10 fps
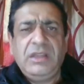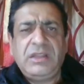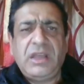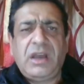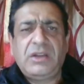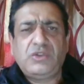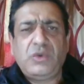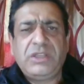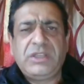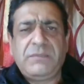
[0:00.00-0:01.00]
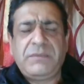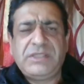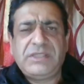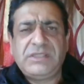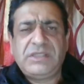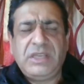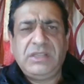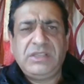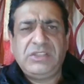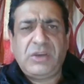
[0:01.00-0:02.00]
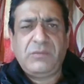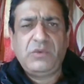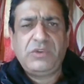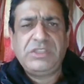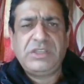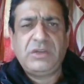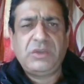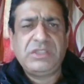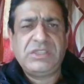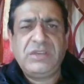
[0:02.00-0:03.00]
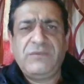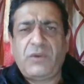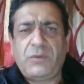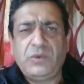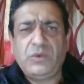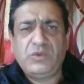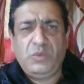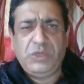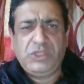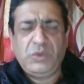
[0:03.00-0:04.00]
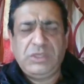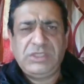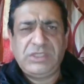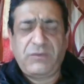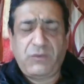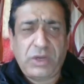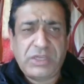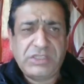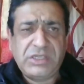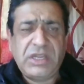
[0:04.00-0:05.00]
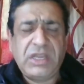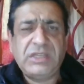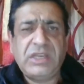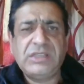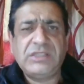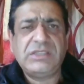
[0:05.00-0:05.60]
They are showing their presence in the Jammu region. We can see from those visuals, these are forested areas.